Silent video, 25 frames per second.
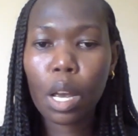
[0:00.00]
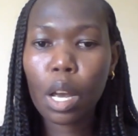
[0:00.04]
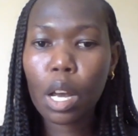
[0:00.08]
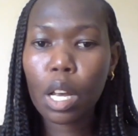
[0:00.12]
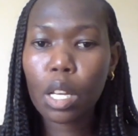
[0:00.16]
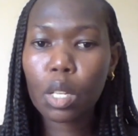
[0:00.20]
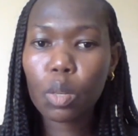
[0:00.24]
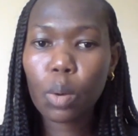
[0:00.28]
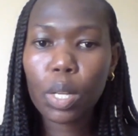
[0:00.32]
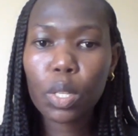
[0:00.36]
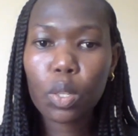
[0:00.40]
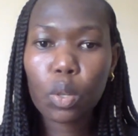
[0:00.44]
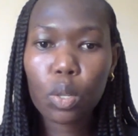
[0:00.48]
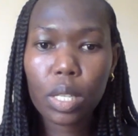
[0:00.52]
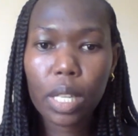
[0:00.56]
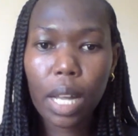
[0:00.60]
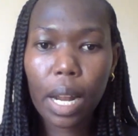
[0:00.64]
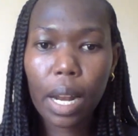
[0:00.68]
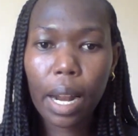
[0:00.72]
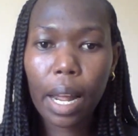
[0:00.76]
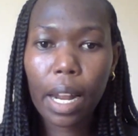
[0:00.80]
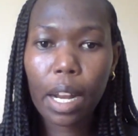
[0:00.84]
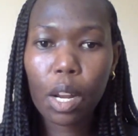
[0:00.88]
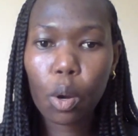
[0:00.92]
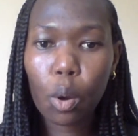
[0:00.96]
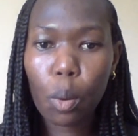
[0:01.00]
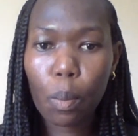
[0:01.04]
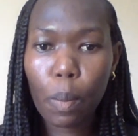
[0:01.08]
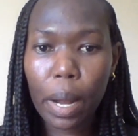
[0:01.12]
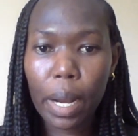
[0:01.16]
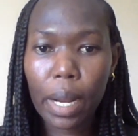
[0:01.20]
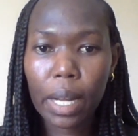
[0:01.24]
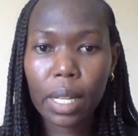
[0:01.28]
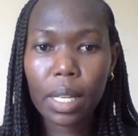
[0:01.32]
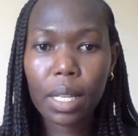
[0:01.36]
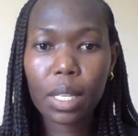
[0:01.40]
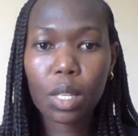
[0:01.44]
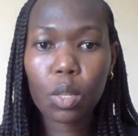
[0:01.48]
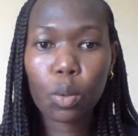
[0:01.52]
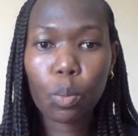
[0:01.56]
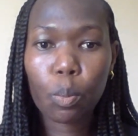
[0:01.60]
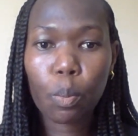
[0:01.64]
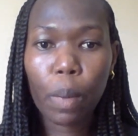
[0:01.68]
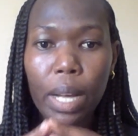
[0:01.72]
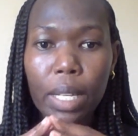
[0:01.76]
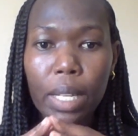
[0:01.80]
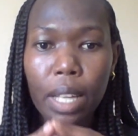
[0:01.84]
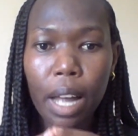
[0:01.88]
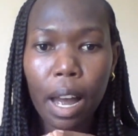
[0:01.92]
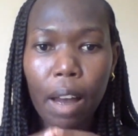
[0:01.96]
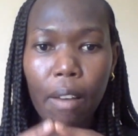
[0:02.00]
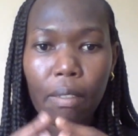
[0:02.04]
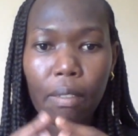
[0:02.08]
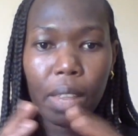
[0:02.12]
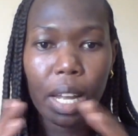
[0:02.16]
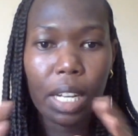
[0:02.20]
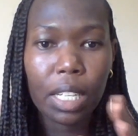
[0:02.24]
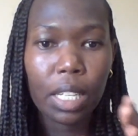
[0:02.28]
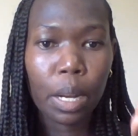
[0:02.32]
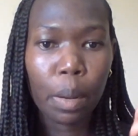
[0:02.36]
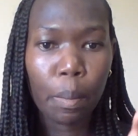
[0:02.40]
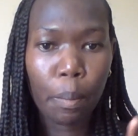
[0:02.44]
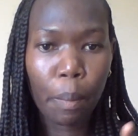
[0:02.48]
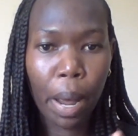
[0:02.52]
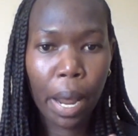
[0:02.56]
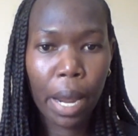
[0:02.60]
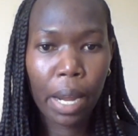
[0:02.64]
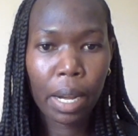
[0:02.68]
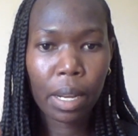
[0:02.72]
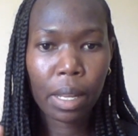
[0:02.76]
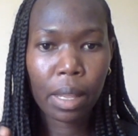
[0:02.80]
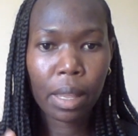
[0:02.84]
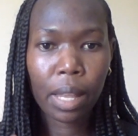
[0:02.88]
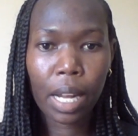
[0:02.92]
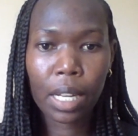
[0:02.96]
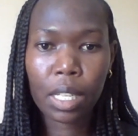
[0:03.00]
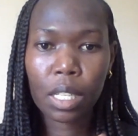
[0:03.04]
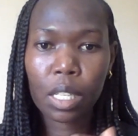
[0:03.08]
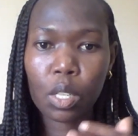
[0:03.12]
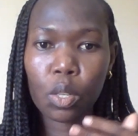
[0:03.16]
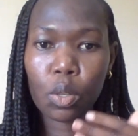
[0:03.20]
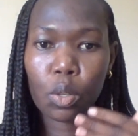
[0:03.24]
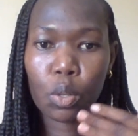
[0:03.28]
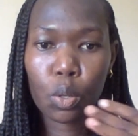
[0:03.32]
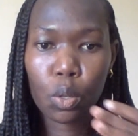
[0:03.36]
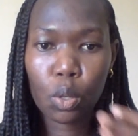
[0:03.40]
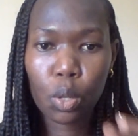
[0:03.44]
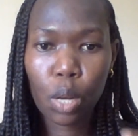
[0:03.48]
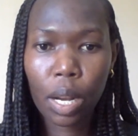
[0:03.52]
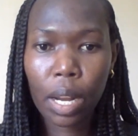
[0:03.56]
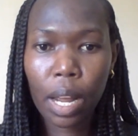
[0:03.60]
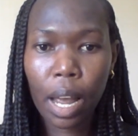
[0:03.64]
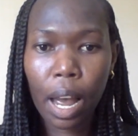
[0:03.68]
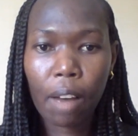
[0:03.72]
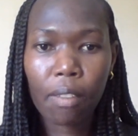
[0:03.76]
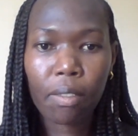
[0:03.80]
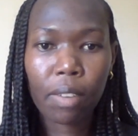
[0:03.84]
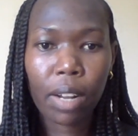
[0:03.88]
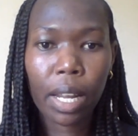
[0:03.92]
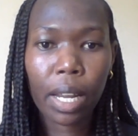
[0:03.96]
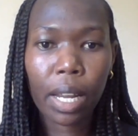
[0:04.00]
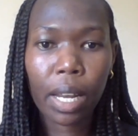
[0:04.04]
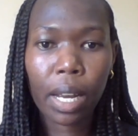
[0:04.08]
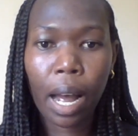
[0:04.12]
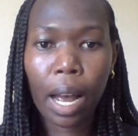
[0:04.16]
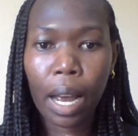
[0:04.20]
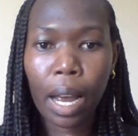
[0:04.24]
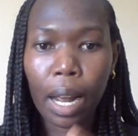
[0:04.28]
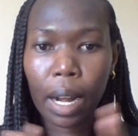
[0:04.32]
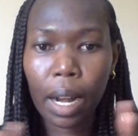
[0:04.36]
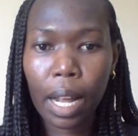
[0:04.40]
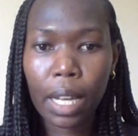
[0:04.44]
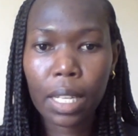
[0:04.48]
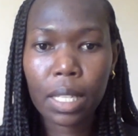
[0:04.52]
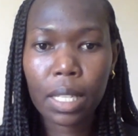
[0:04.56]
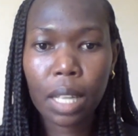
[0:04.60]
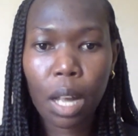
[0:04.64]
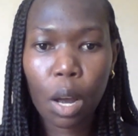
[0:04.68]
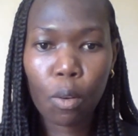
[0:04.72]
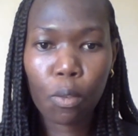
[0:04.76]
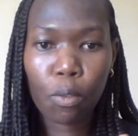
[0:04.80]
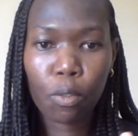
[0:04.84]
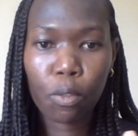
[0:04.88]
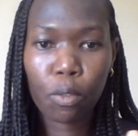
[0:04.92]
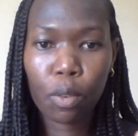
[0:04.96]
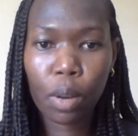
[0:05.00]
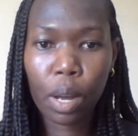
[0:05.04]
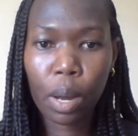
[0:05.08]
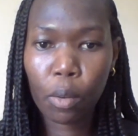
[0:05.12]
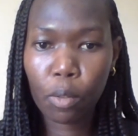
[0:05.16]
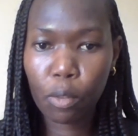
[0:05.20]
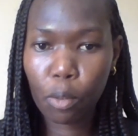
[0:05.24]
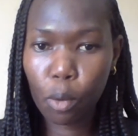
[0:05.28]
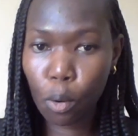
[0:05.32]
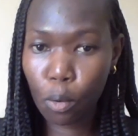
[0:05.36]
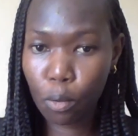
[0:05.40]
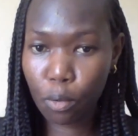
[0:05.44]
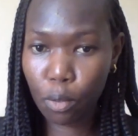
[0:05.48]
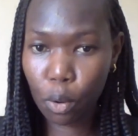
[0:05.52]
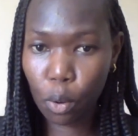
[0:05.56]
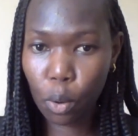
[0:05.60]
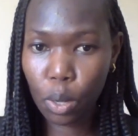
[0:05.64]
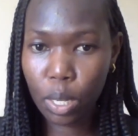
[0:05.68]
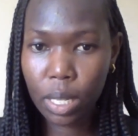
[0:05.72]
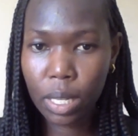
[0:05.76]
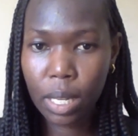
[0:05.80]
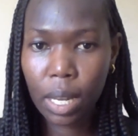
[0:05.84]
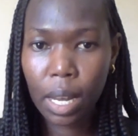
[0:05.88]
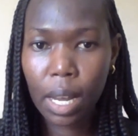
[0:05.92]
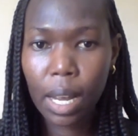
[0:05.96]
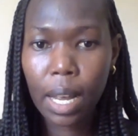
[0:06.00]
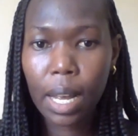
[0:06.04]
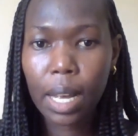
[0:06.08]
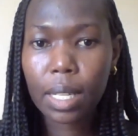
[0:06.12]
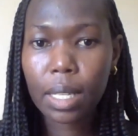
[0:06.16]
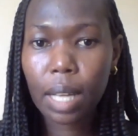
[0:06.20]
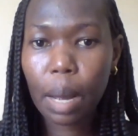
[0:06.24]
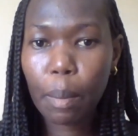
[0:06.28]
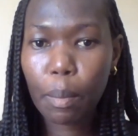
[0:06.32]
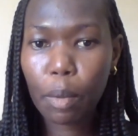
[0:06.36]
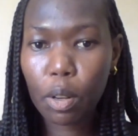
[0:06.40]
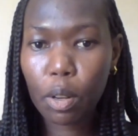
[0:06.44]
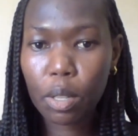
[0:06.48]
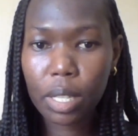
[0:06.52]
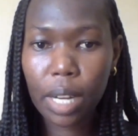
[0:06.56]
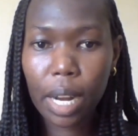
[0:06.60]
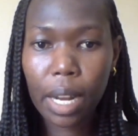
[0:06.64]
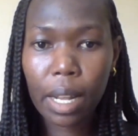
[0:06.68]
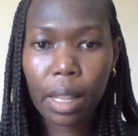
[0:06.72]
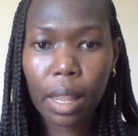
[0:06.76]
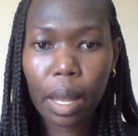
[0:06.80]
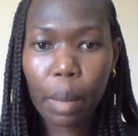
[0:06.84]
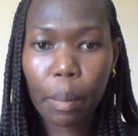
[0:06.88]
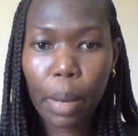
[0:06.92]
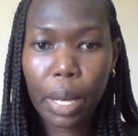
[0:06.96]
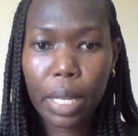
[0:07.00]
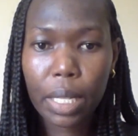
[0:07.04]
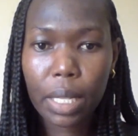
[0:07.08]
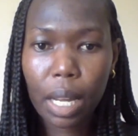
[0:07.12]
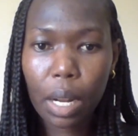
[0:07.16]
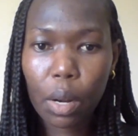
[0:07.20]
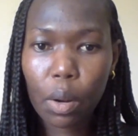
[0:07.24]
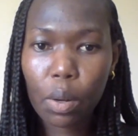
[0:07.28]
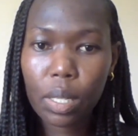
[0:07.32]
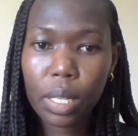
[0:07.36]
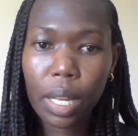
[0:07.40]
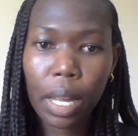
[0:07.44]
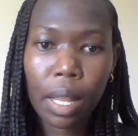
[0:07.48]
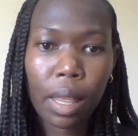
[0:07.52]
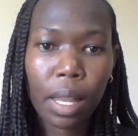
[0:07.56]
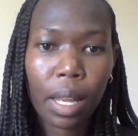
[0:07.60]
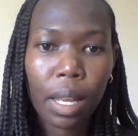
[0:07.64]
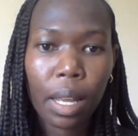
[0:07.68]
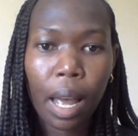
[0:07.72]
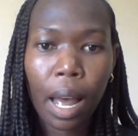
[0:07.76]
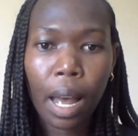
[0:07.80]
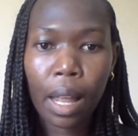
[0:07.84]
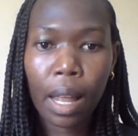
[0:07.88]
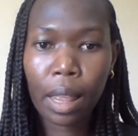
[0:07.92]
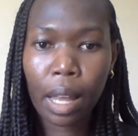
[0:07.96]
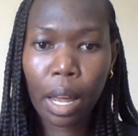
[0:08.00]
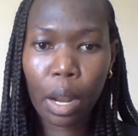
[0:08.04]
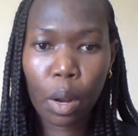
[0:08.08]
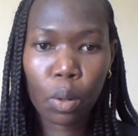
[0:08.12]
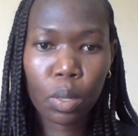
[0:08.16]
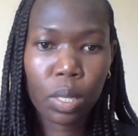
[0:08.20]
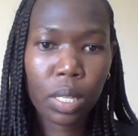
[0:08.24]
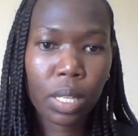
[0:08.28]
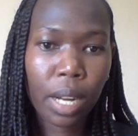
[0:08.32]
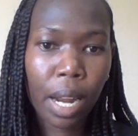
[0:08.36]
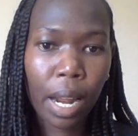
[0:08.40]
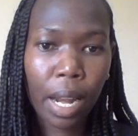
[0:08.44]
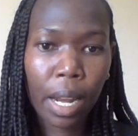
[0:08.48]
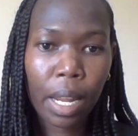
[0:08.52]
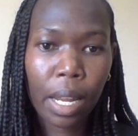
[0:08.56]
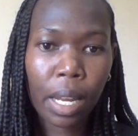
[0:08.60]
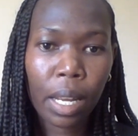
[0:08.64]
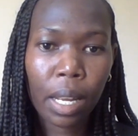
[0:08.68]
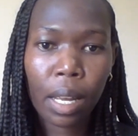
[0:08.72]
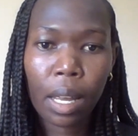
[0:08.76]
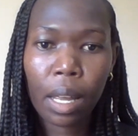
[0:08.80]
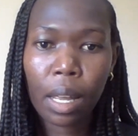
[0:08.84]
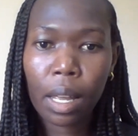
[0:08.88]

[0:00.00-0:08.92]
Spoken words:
So once you start learning Kubernetes, you must have that in mind, that you usually have like a cluster of nodes, some nodes running the master nodes and the other nodes running